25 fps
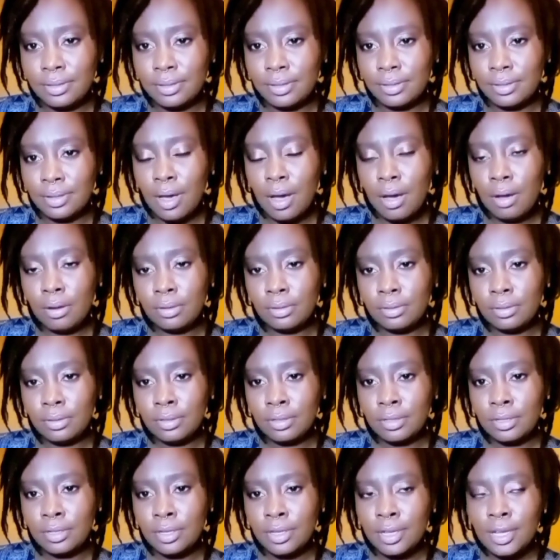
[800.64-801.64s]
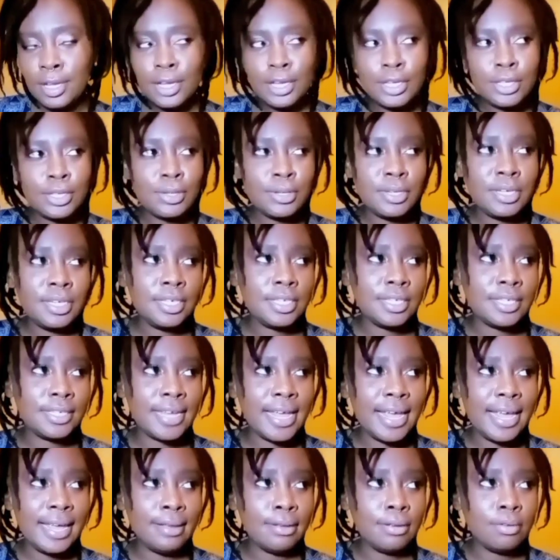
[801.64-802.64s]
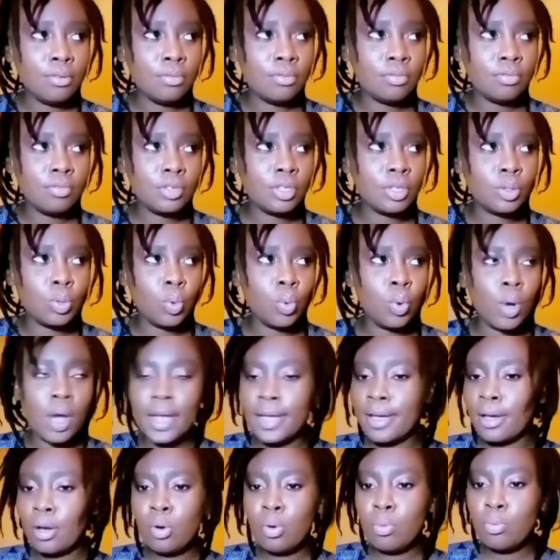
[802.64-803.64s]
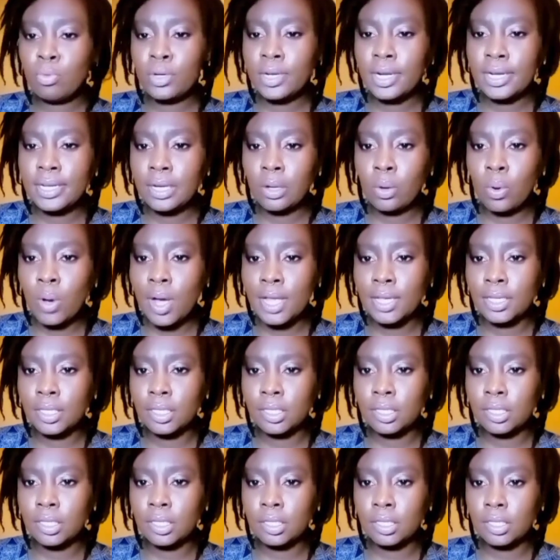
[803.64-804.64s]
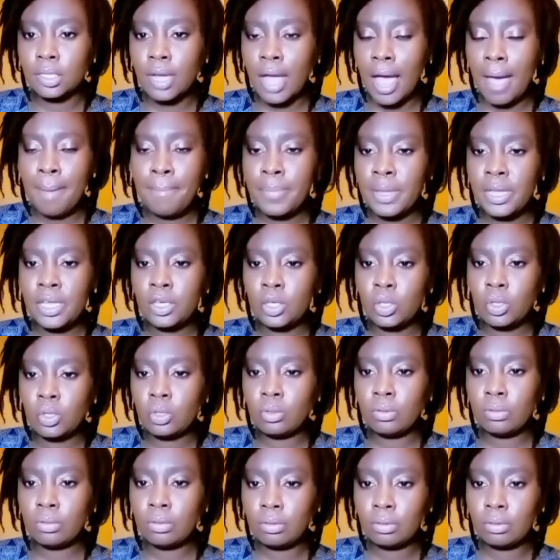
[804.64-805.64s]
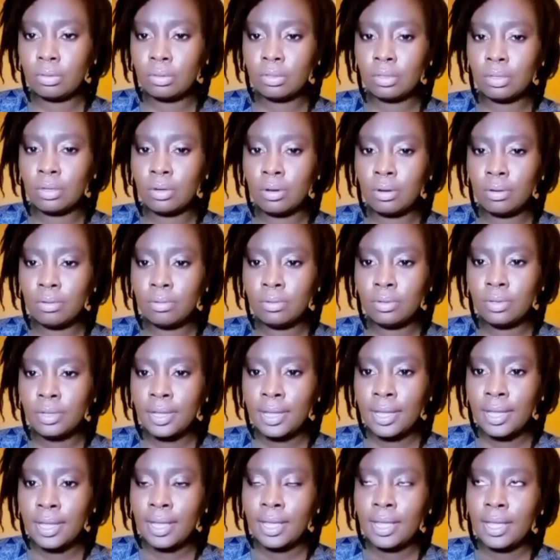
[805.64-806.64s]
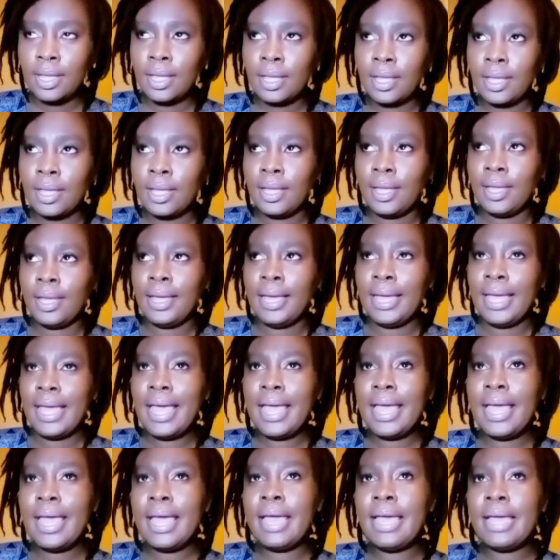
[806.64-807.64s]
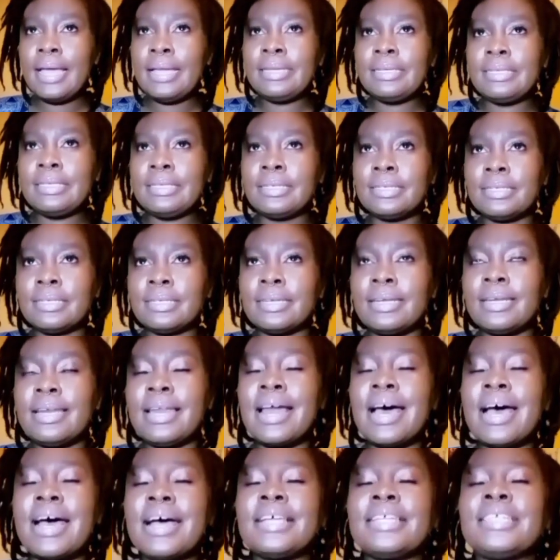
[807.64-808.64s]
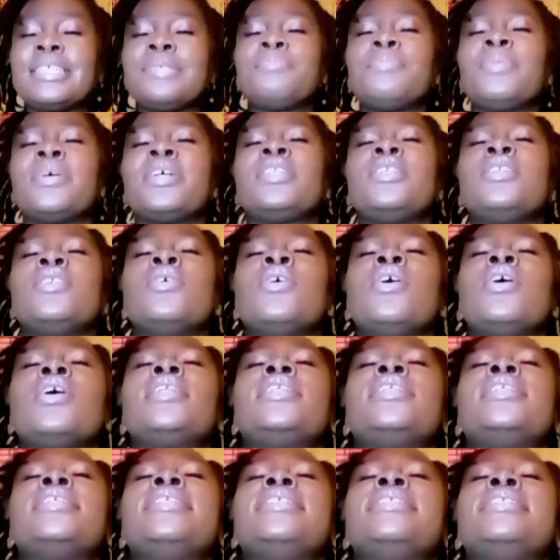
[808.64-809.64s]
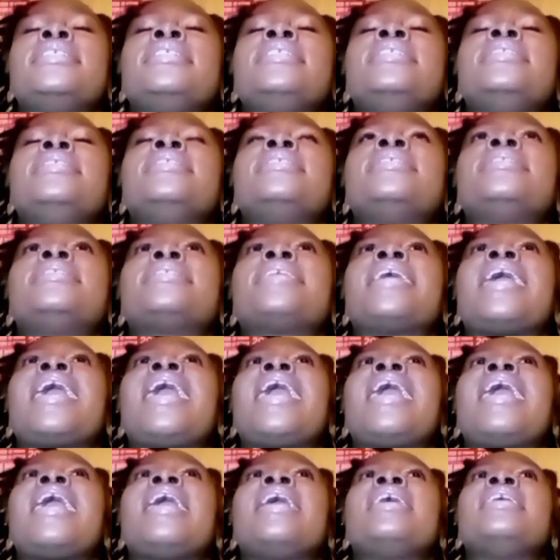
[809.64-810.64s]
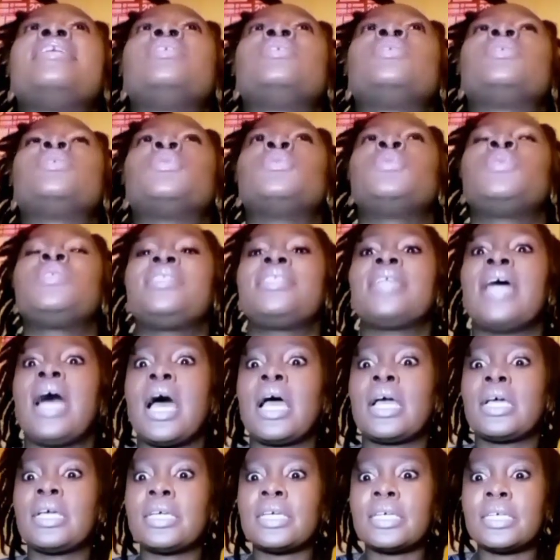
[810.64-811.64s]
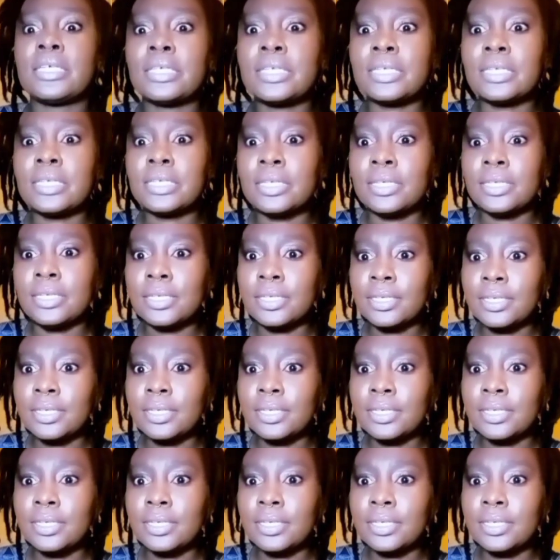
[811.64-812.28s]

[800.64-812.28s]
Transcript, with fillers: yeah so he's saying oh akekho i made you you know and last but not least guys Duncan.